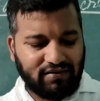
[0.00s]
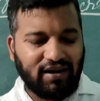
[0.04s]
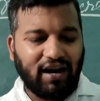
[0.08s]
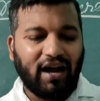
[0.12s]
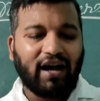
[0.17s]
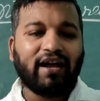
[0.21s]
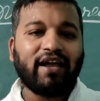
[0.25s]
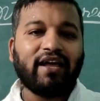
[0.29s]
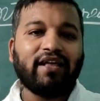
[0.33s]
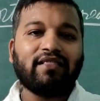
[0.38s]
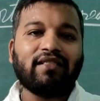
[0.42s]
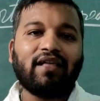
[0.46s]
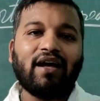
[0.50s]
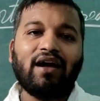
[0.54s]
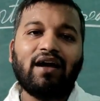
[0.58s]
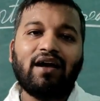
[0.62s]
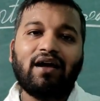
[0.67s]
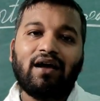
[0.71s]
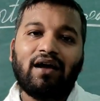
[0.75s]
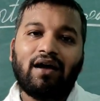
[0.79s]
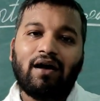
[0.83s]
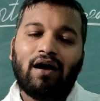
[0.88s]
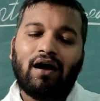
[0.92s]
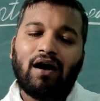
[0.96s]
stuck in the
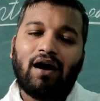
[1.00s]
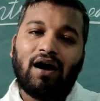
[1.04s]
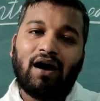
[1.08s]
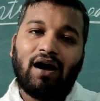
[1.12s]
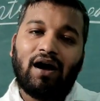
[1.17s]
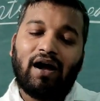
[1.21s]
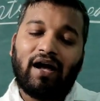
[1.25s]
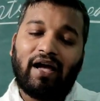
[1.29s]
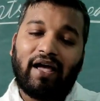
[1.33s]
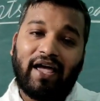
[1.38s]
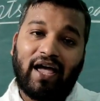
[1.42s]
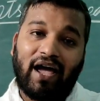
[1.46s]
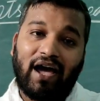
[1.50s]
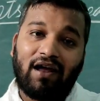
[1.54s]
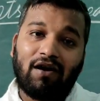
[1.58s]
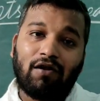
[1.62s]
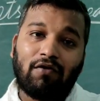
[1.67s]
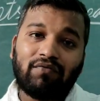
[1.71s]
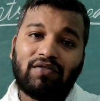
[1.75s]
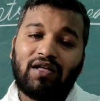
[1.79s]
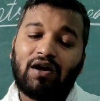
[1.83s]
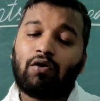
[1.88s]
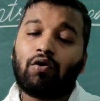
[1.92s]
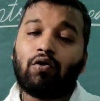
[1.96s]
hair
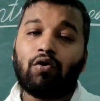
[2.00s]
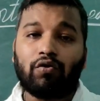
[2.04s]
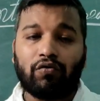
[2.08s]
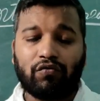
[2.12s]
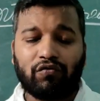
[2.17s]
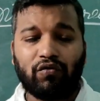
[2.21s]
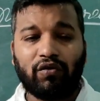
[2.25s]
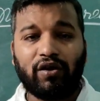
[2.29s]
of the goats.